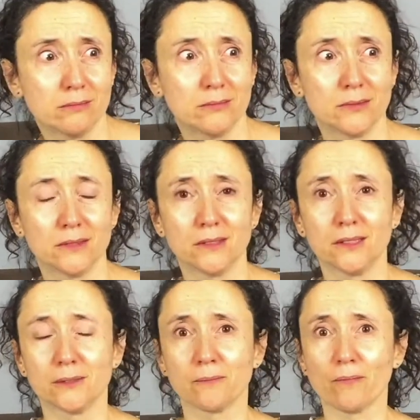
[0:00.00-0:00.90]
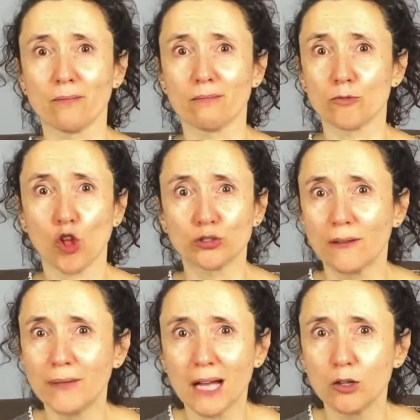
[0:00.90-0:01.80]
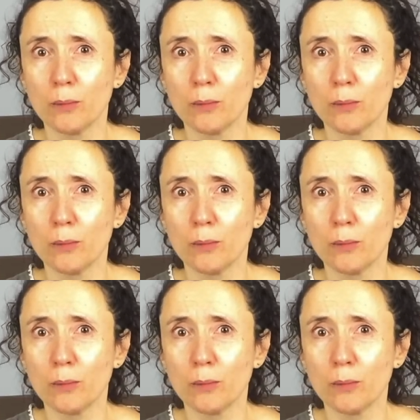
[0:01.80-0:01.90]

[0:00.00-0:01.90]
was very challenging.